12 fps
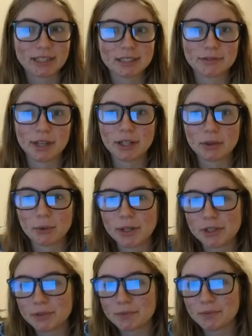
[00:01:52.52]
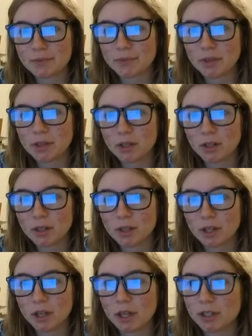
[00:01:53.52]
of that equation.
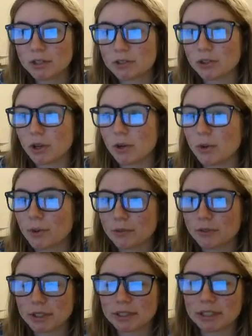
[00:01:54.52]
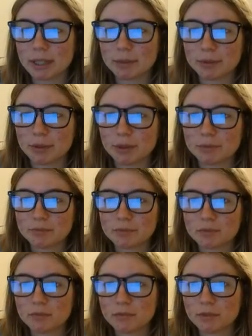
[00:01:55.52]
So, for example,
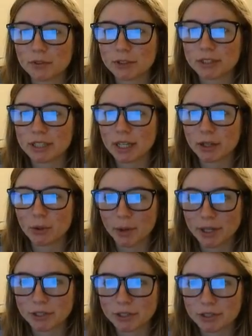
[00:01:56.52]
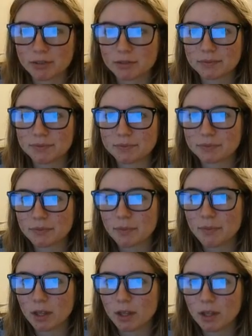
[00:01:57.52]
for said equation,
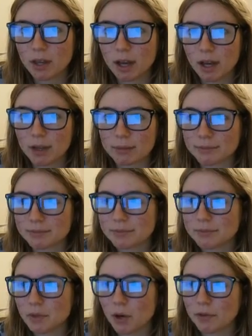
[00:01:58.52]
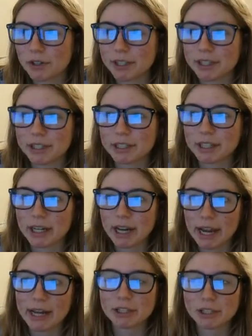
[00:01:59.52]
over here,
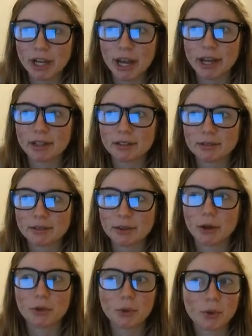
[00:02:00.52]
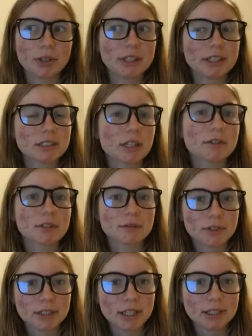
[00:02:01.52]
hk are the coordinates of its
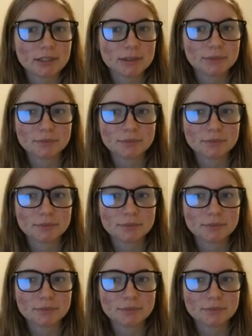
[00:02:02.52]
vertex.